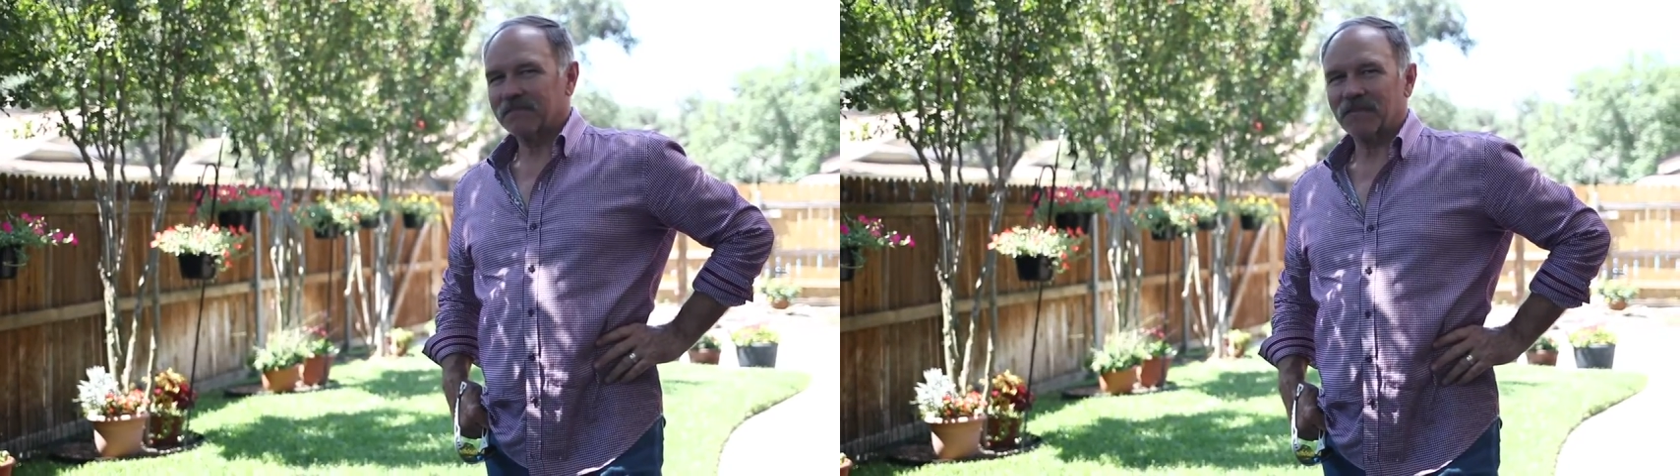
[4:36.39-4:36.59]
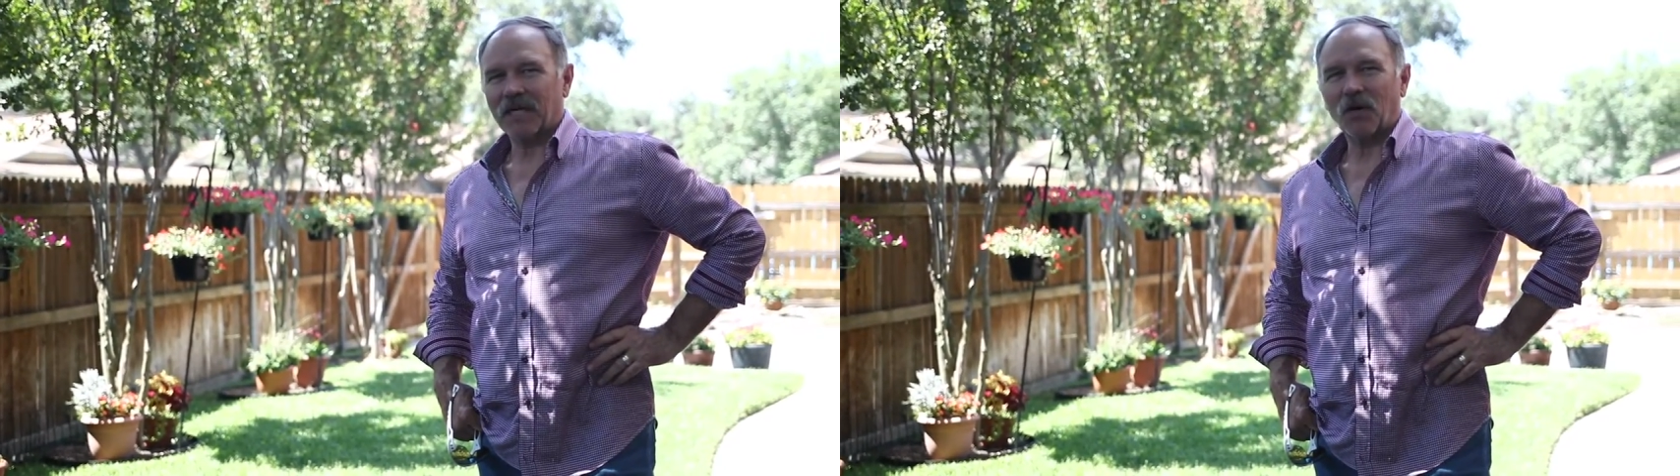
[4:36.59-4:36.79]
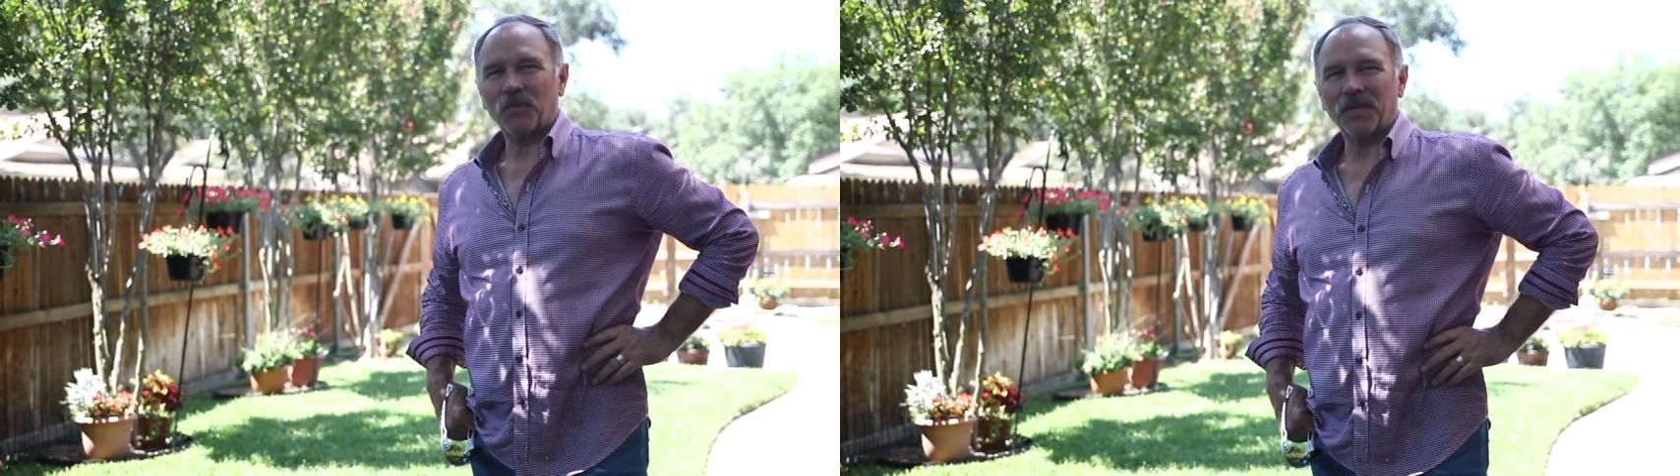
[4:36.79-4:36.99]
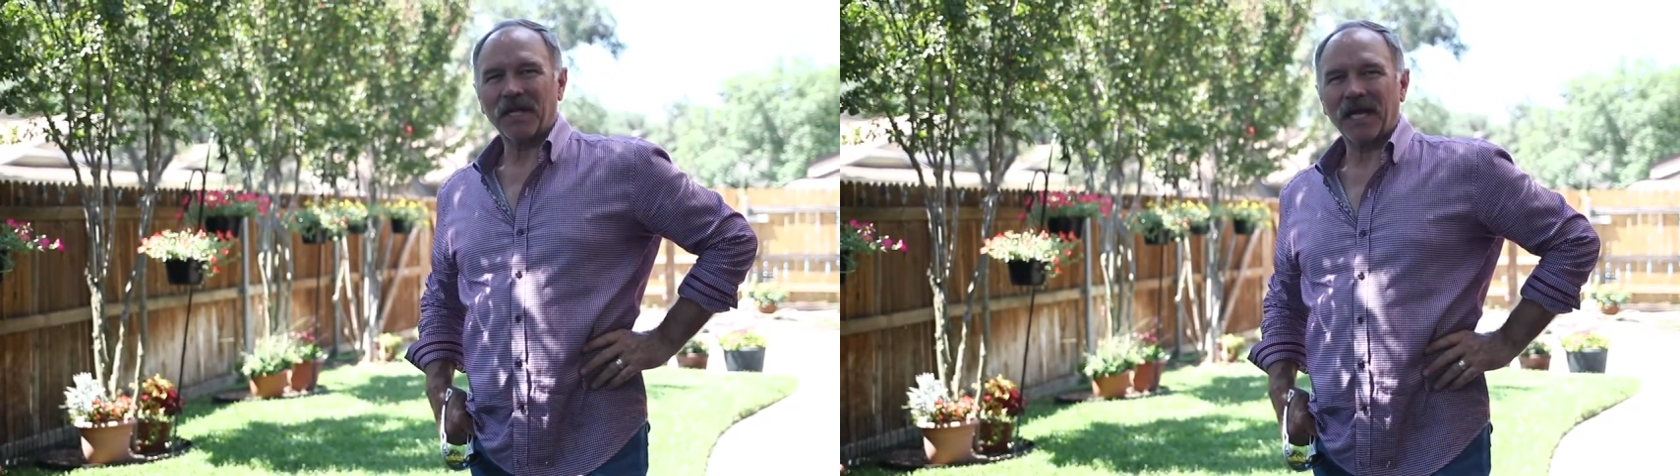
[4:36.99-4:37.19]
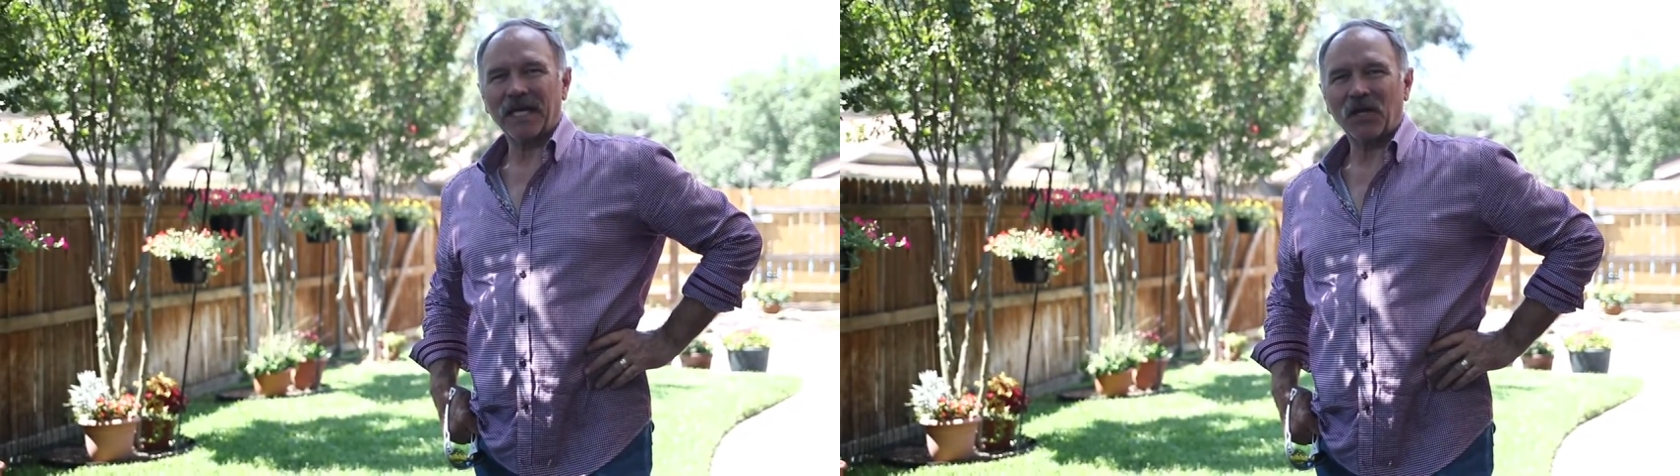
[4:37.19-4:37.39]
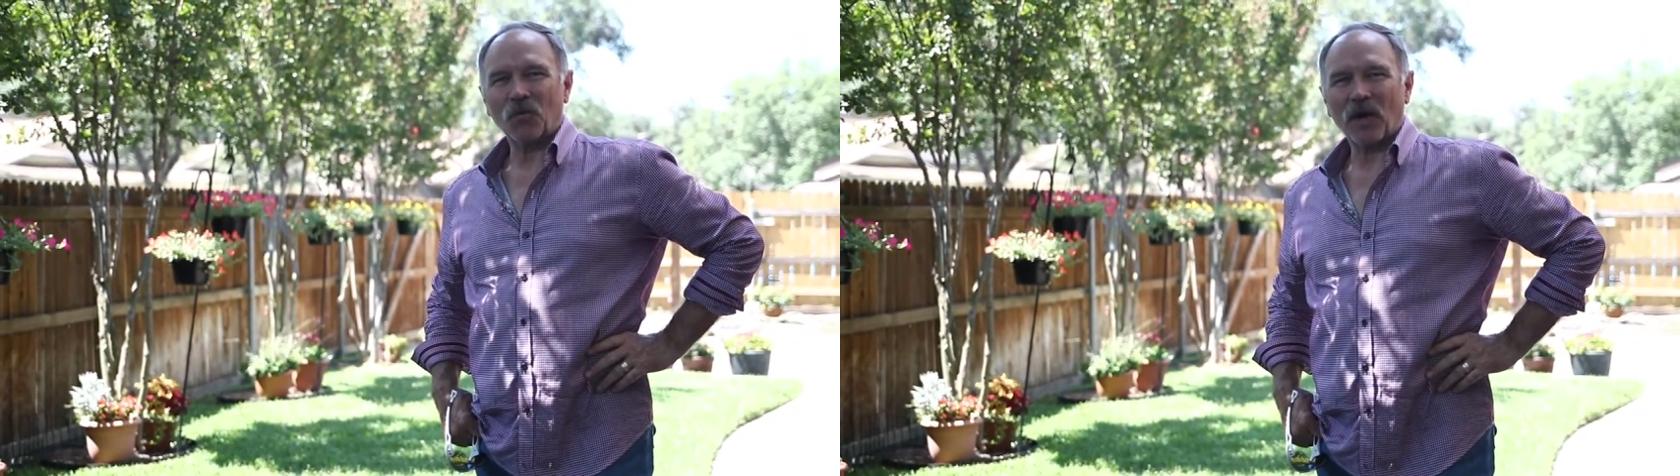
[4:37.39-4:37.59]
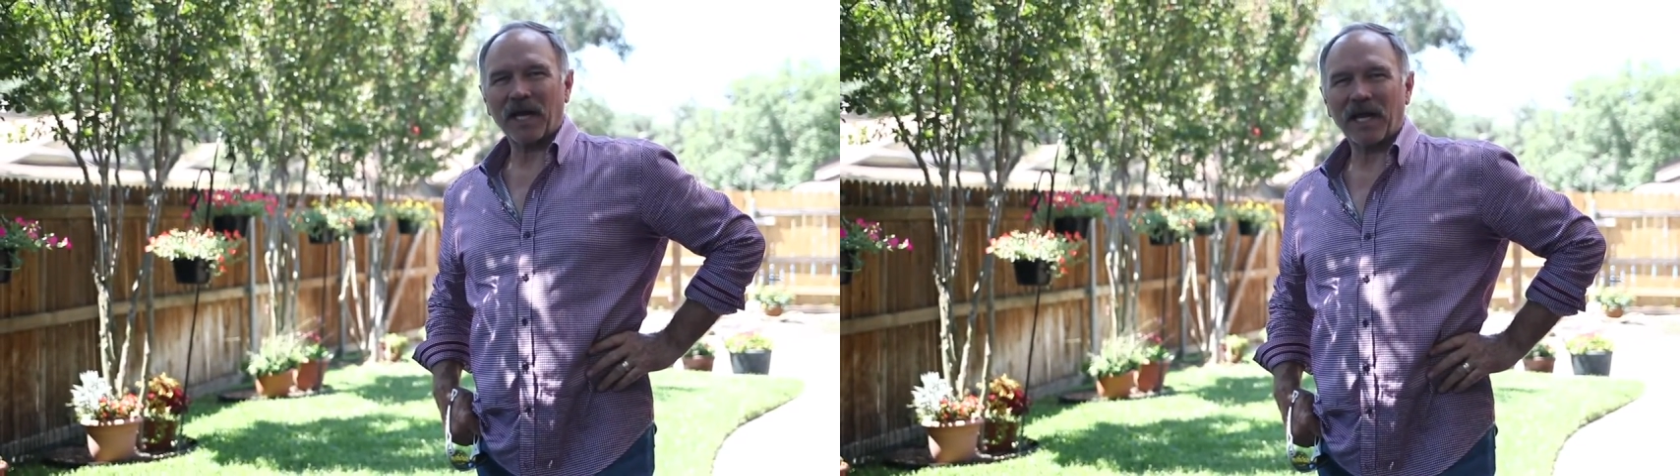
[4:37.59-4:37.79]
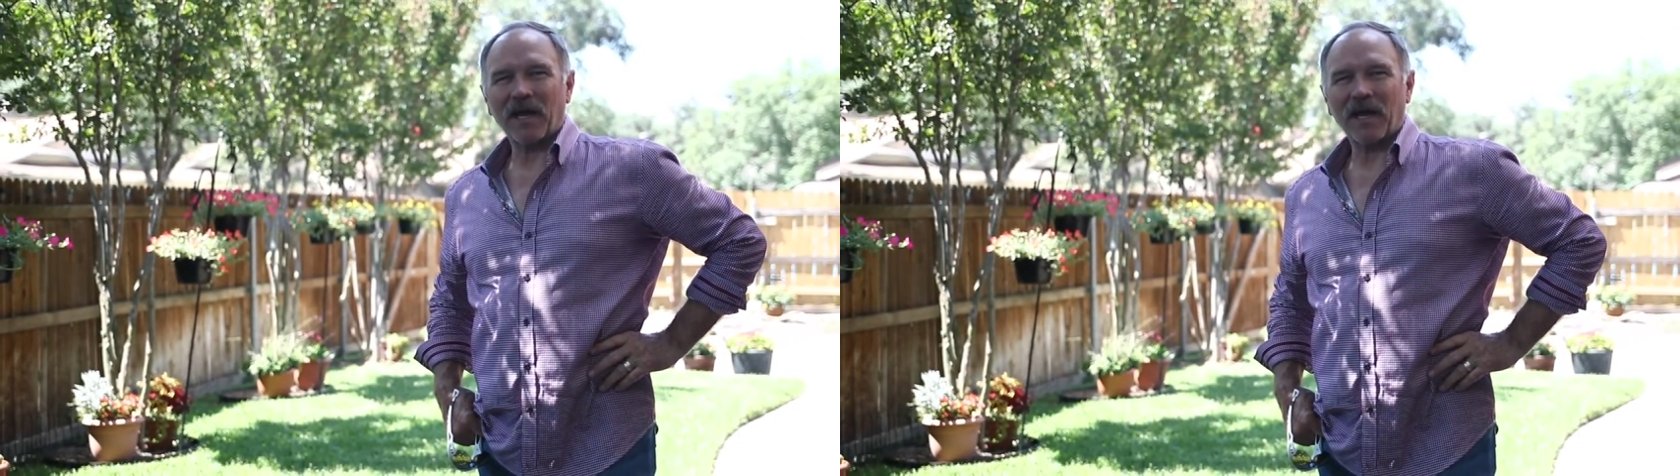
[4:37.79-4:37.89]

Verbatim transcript: but I opened the gate and he ran